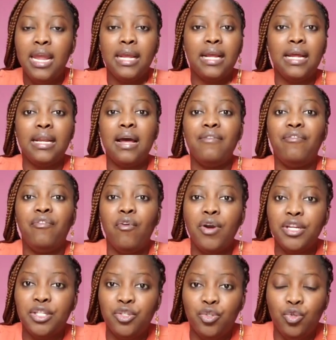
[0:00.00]
It can
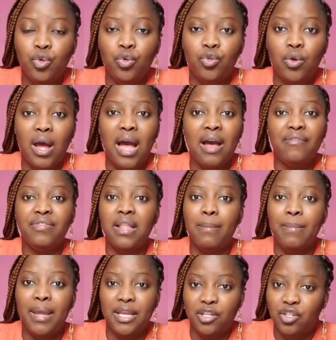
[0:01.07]
avoid you to have
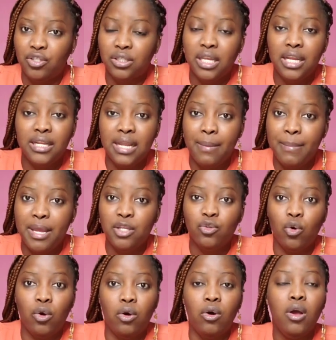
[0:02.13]
damage, skin damage,
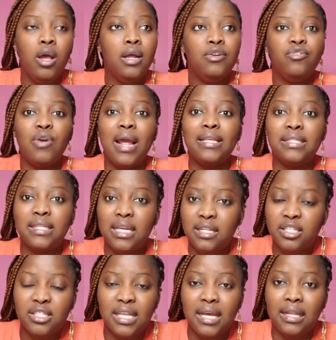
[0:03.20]
or dry
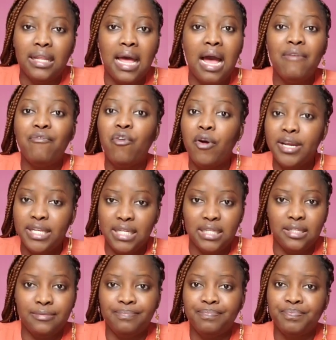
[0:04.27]
skin cell. Avoid
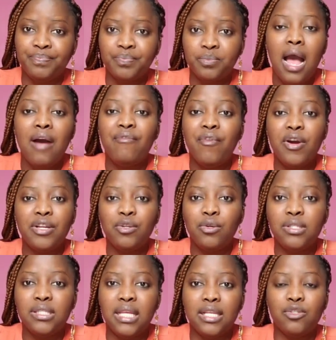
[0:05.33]
it. Avoid
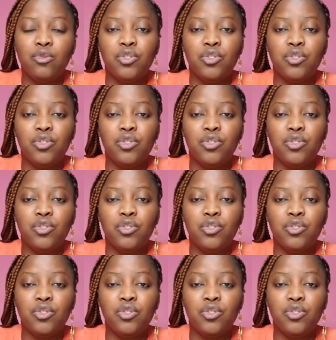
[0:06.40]
those things.